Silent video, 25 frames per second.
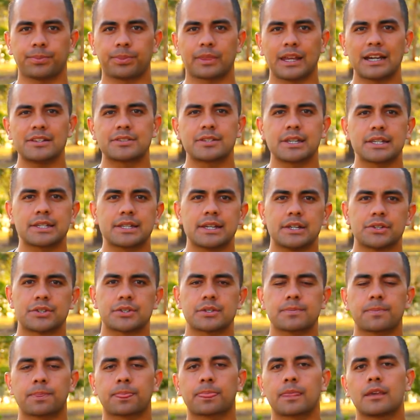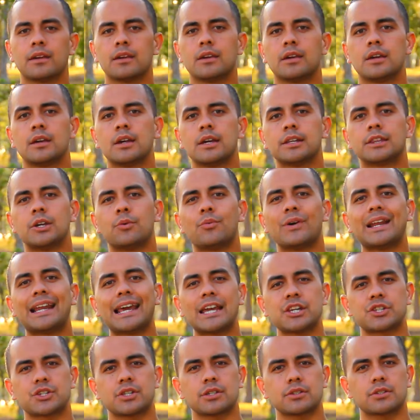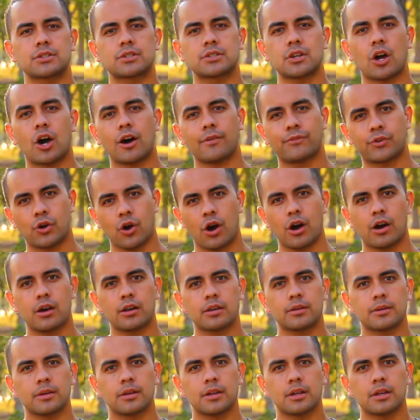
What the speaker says: It says this: the relations of God